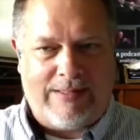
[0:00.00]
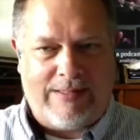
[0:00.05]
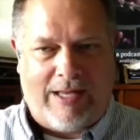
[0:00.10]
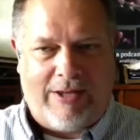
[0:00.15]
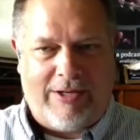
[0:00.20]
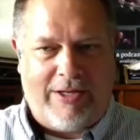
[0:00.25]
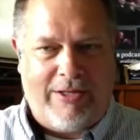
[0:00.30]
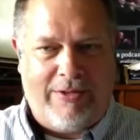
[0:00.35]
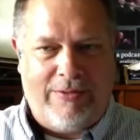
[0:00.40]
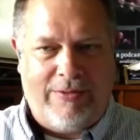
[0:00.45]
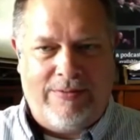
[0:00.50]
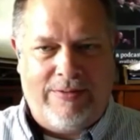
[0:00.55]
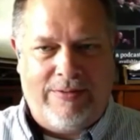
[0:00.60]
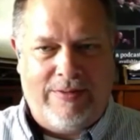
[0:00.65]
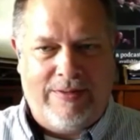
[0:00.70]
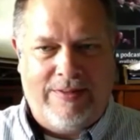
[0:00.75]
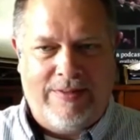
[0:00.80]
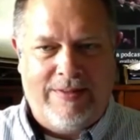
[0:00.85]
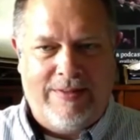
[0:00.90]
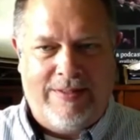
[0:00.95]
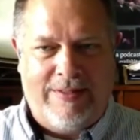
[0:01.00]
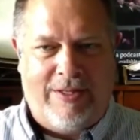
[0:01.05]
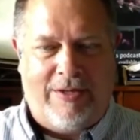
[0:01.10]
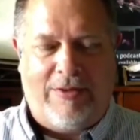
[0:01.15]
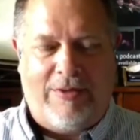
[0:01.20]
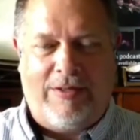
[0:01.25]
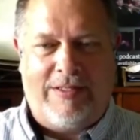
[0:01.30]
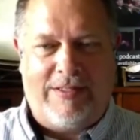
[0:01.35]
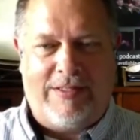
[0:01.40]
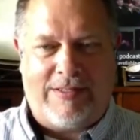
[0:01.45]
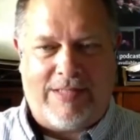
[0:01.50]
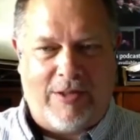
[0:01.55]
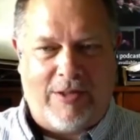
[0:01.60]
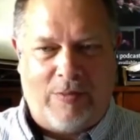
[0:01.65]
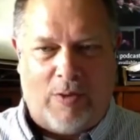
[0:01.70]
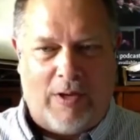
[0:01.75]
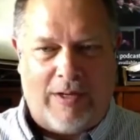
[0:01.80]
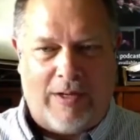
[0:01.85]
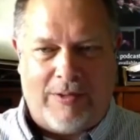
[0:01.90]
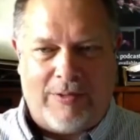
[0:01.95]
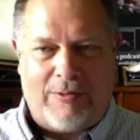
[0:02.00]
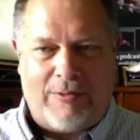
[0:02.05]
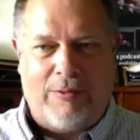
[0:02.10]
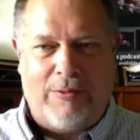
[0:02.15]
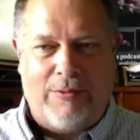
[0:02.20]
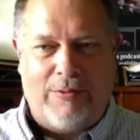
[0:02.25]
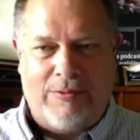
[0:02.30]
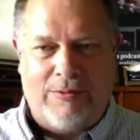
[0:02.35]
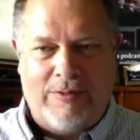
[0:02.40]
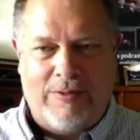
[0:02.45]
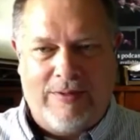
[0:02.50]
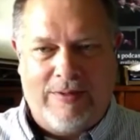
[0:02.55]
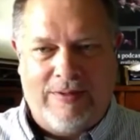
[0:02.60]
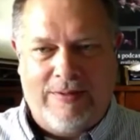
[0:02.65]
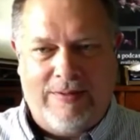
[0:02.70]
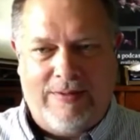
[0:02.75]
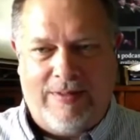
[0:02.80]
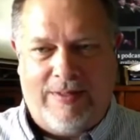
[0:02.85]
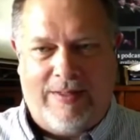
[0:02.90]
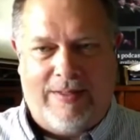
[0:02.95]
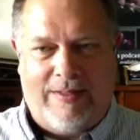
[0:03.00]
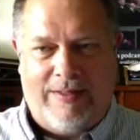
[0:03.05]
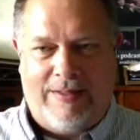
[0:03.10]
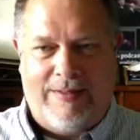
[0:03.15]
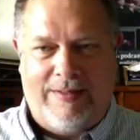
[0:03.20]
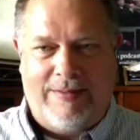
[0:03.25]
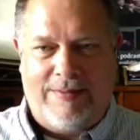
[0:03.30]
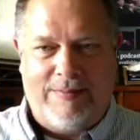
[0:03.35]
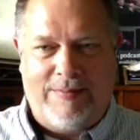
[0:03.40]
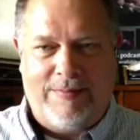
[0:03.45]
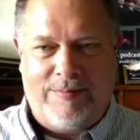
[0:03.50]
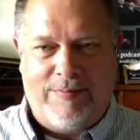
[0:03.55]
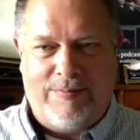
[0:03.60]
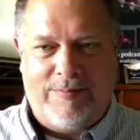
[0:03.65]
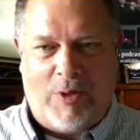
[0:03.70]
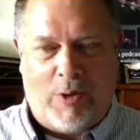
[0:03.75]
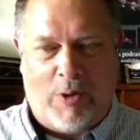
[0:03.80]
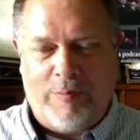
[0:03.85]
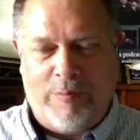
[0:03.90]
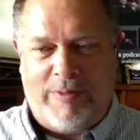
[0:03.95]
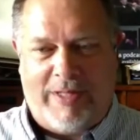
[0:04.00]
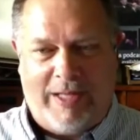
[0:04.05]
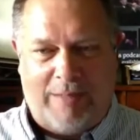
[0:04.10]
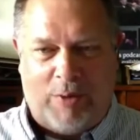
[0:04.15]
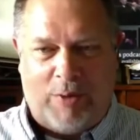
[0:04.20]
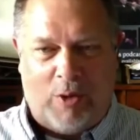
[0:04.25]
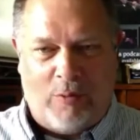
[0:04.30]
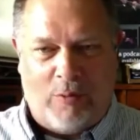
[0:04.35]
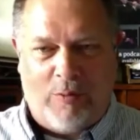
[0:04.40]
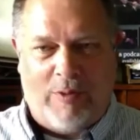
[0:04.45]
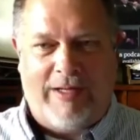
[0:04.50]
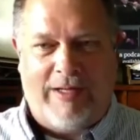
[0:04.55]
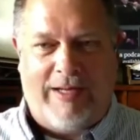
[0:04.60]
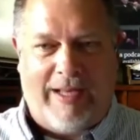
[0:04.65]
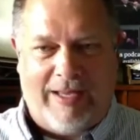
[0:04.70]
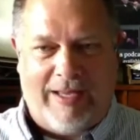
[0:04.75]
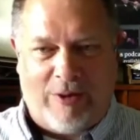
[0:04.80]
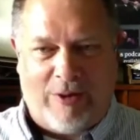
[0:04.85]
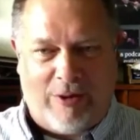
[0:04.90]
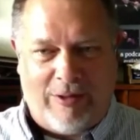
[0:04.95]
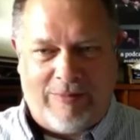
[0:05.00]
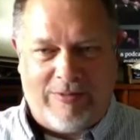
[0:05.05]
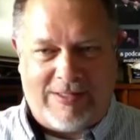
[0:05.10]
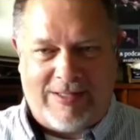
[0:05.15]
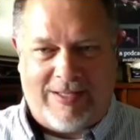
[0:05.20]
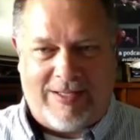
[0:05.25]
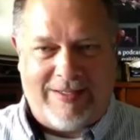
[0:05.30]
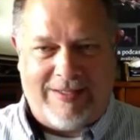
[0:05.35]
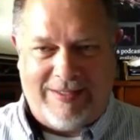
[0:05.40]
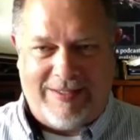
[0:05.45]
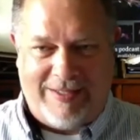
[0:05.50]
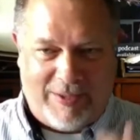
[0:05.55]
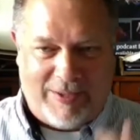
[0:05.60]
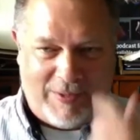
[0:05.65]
How do you, let's say you're walking through Home Depot one day, and all of a sudden,